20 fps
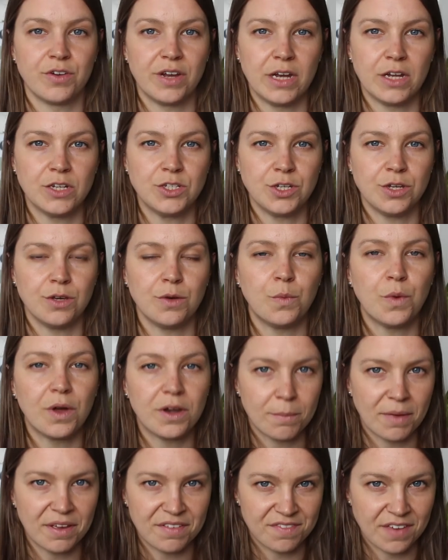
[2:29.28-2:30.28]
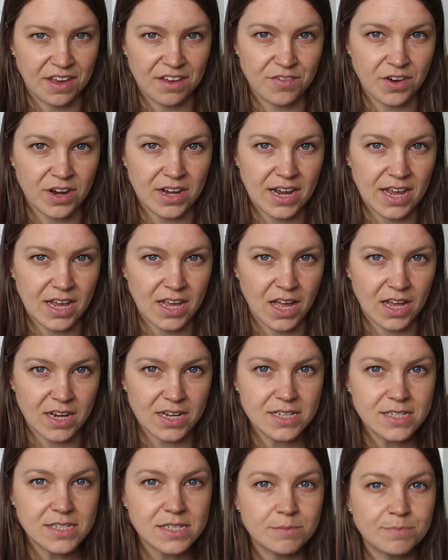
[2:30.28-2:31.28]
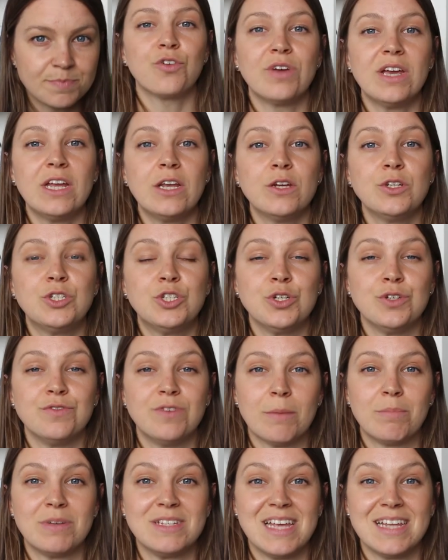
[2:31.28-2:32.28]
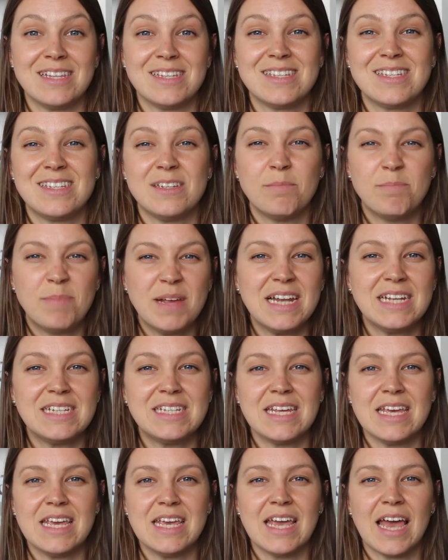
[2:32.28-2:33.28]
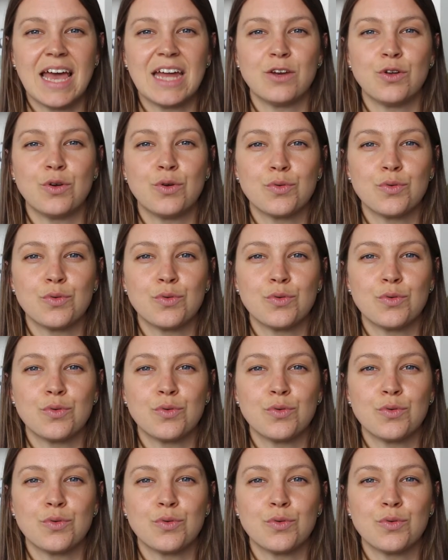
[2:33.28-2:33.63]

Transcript: green 02, one of my favourite lit colours. Green 02 represents stability and